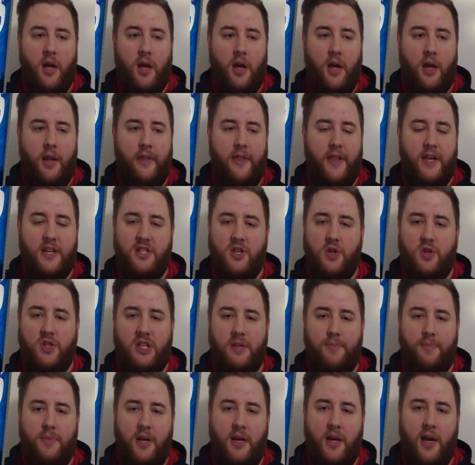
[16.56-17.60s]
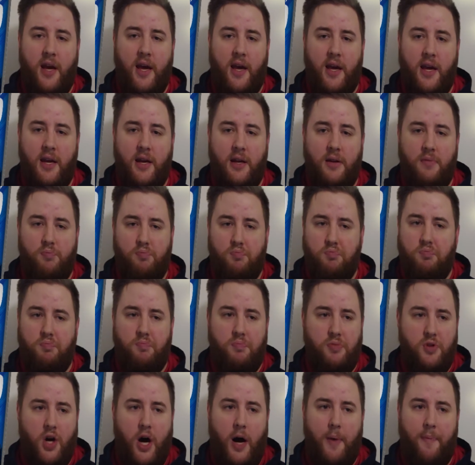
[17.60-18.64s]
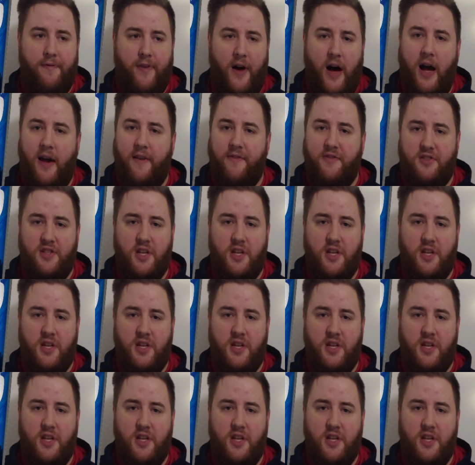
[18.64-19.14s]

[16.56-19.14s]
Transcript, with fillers: And this used to be a top five